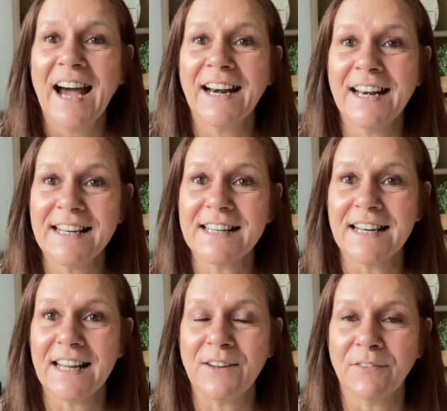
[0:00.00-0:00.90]
I need to
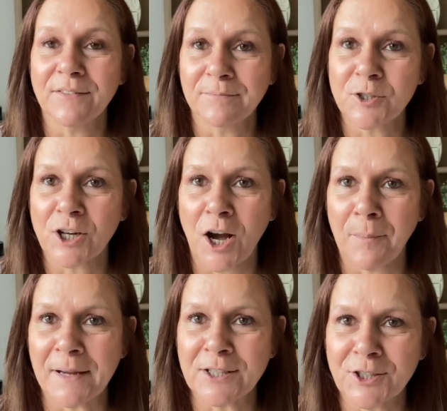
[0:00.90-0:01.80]
leave
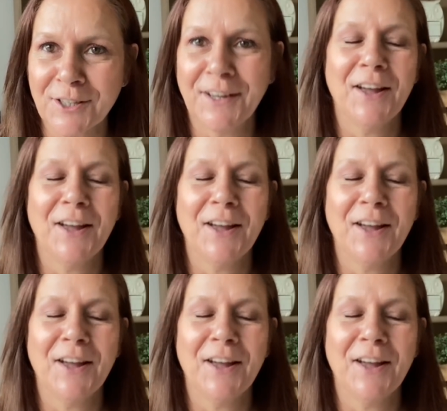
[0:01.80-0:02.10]
sharpish.